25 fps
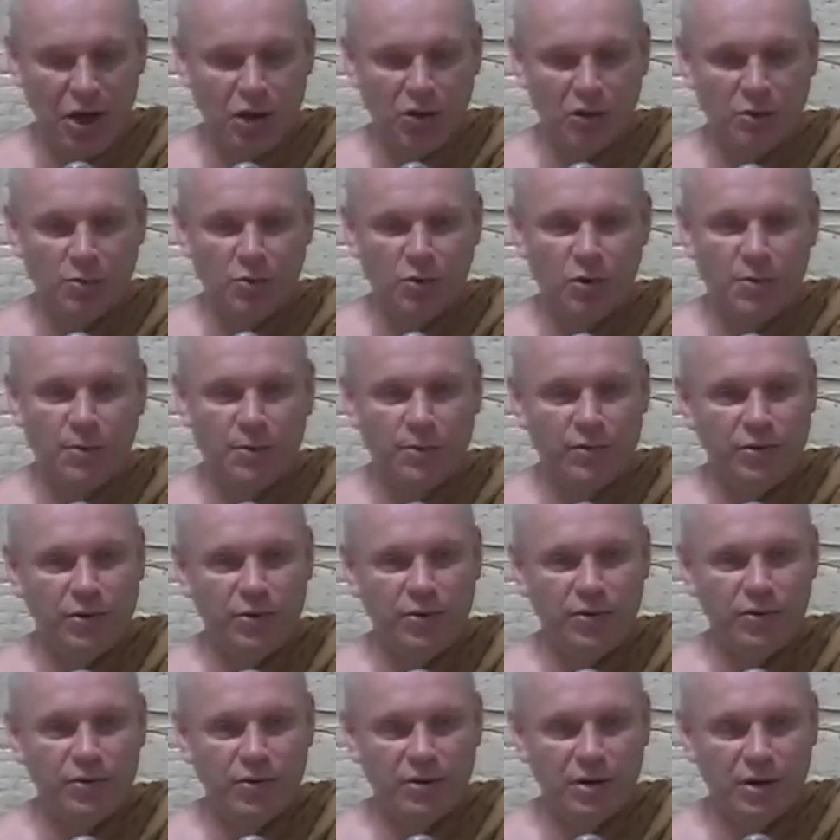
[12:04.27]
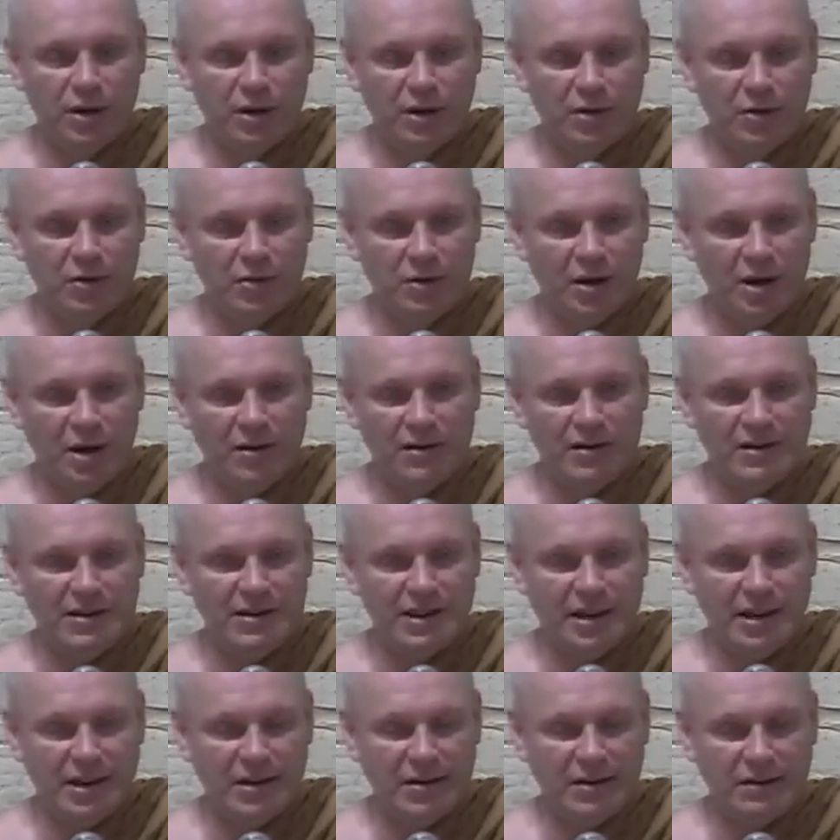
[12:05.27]
The more pure you are
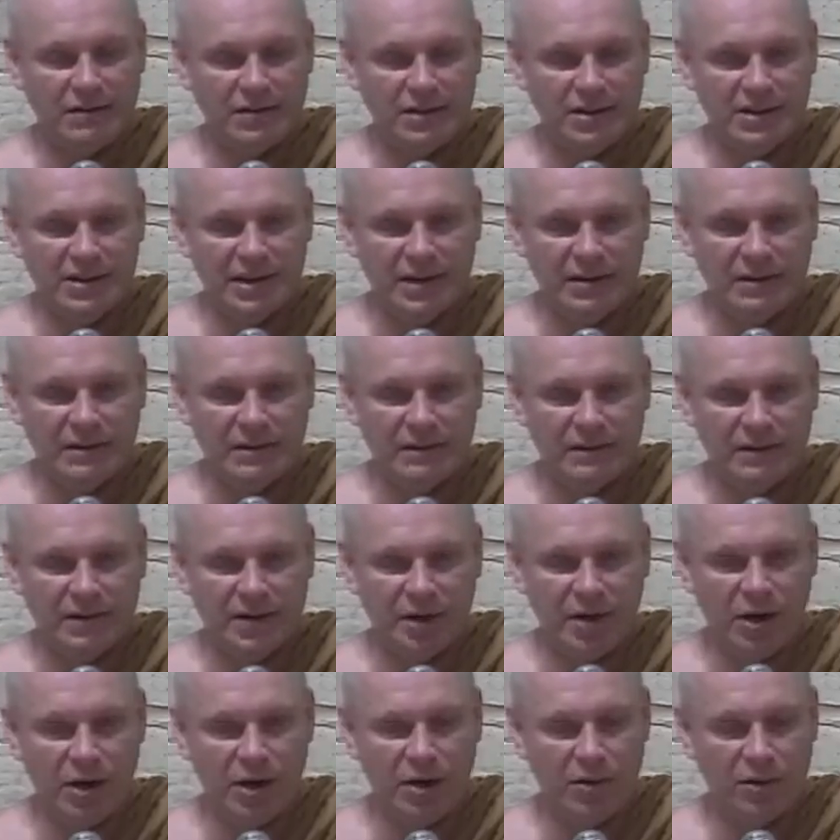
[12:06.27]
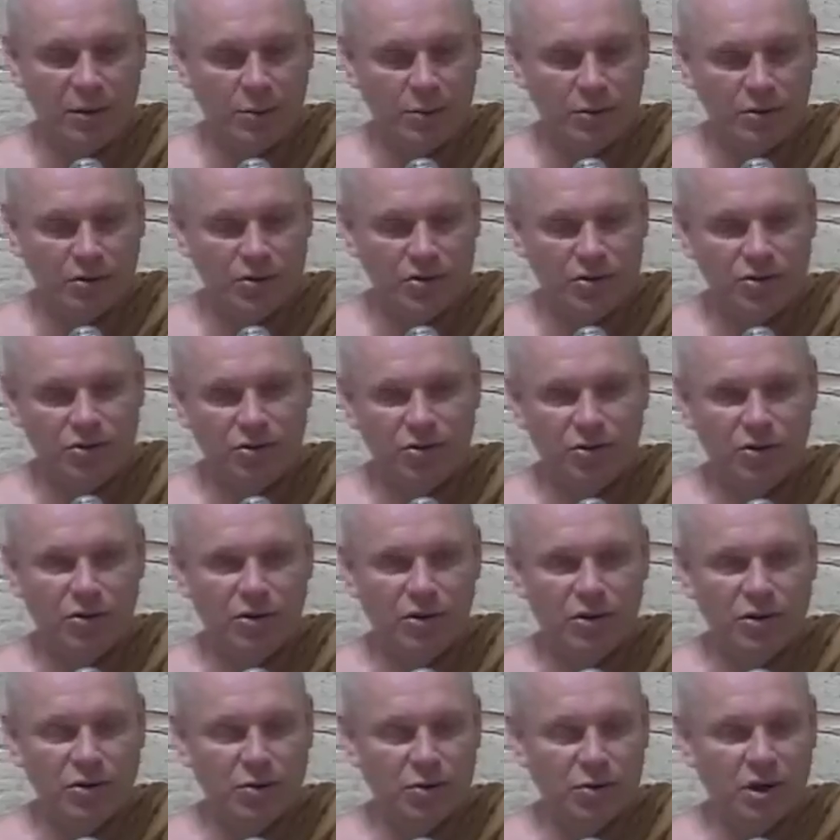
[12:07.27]
inside of yourself, the more
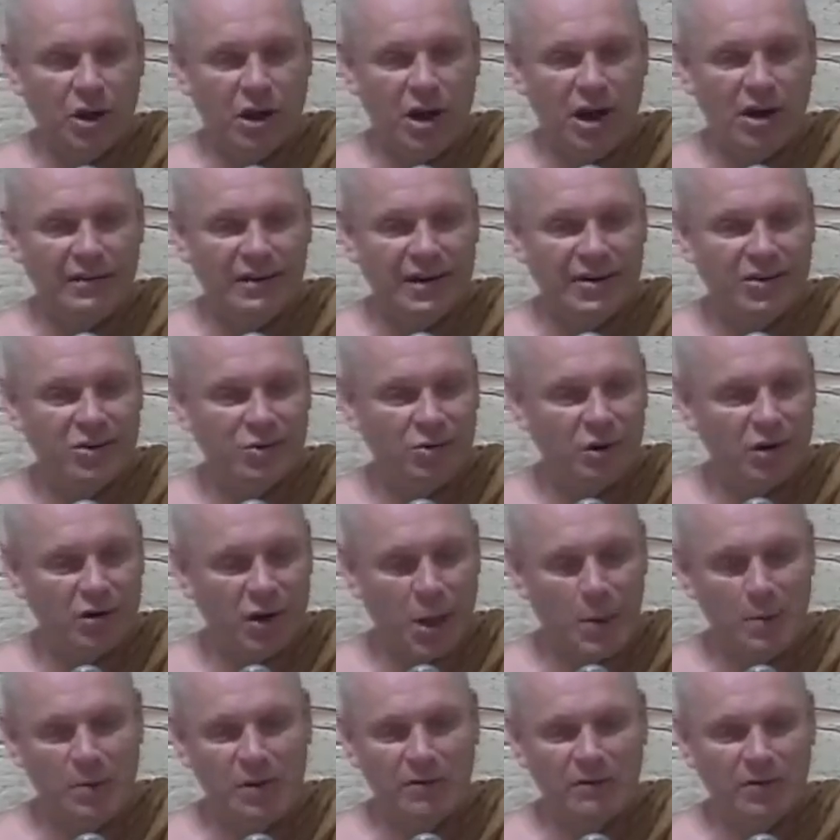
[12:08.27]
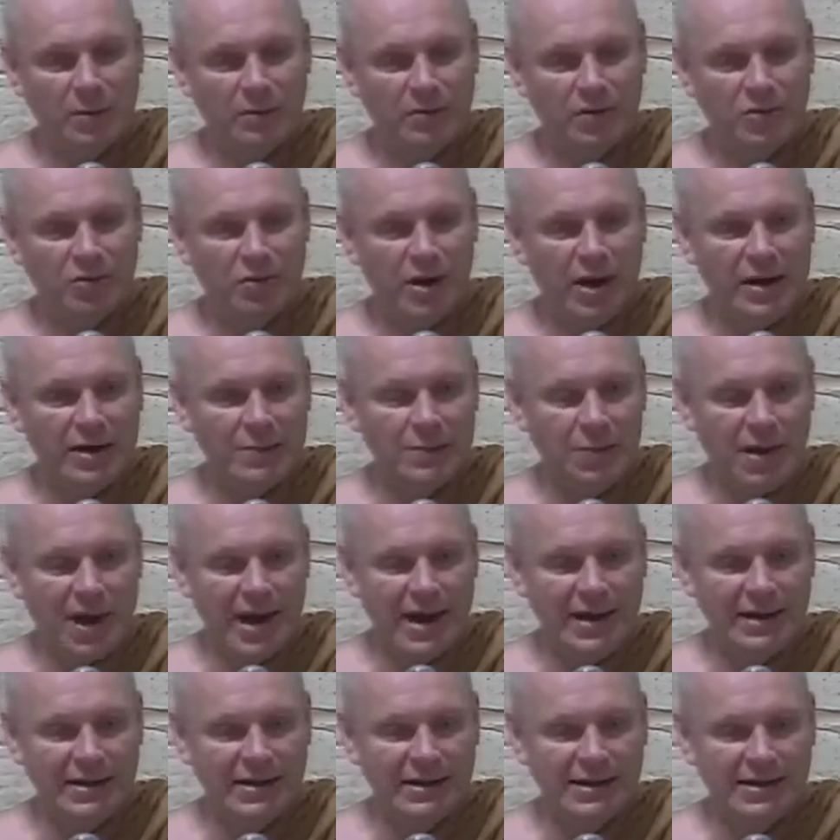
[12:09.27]
sure you are that you are coming from the right
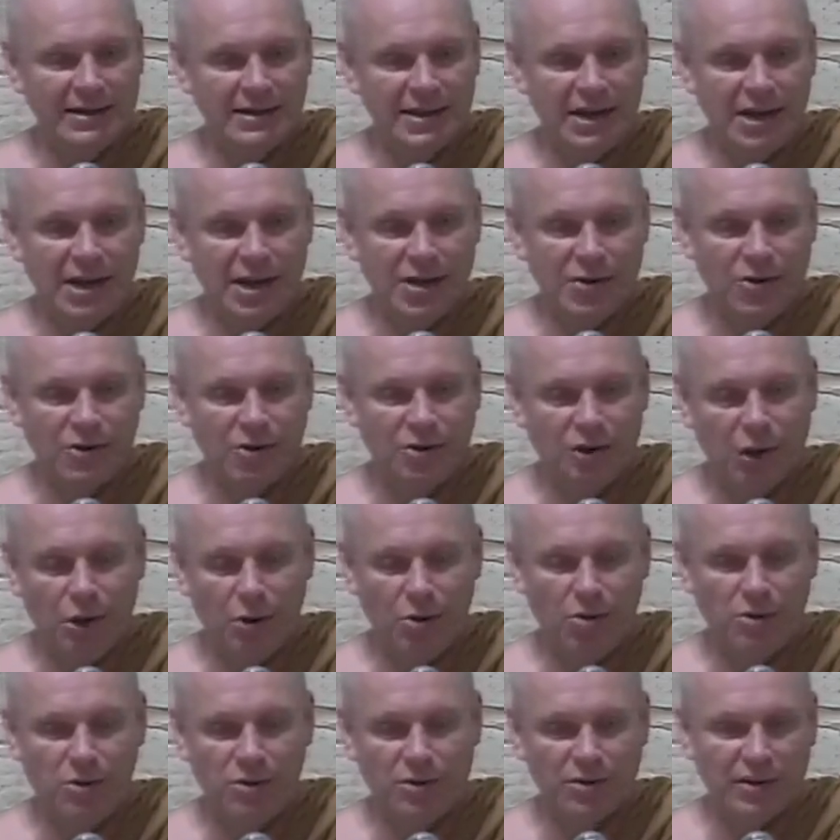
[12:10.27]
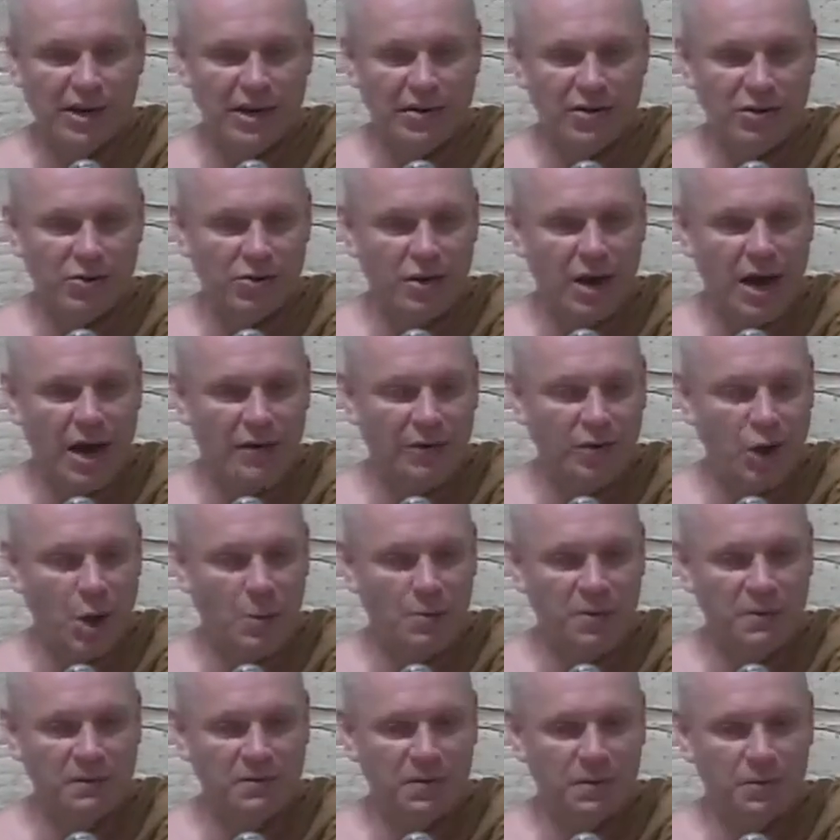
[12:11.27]
place. You know that you are
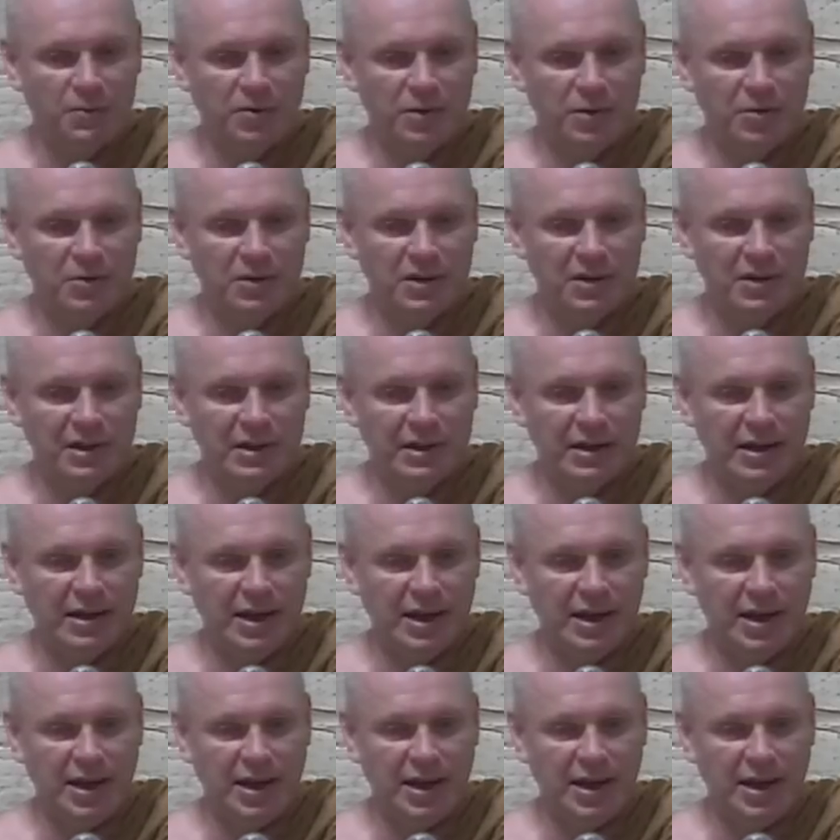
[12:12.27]
coming from purity.